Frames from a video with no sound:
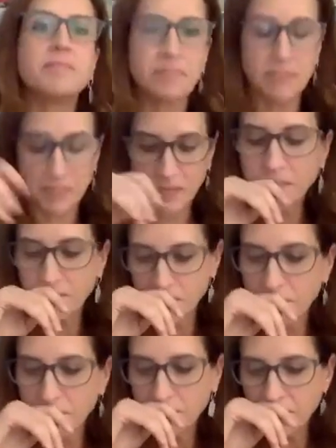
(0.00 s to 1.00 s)
which
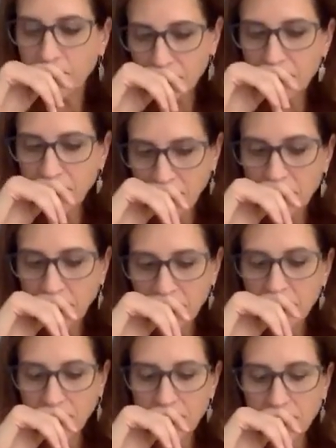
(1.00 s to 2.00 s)
I am very